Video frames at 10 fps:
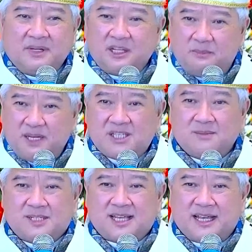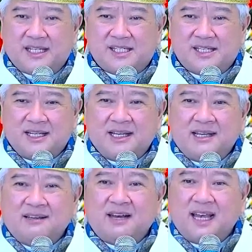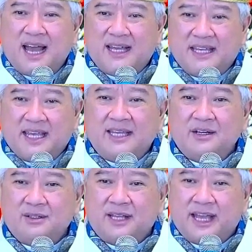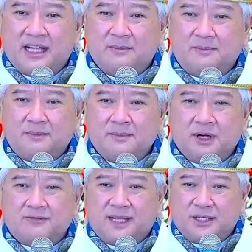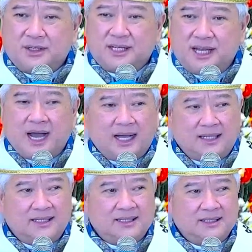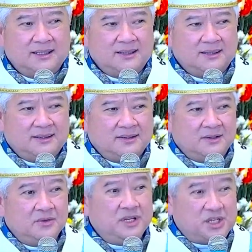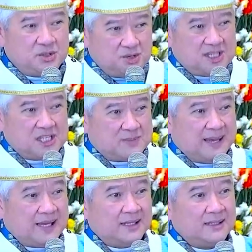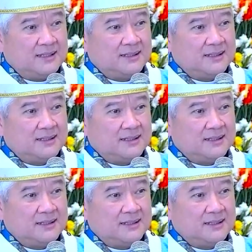But the bishop says, relying on the help of the Lord God, we choose this man.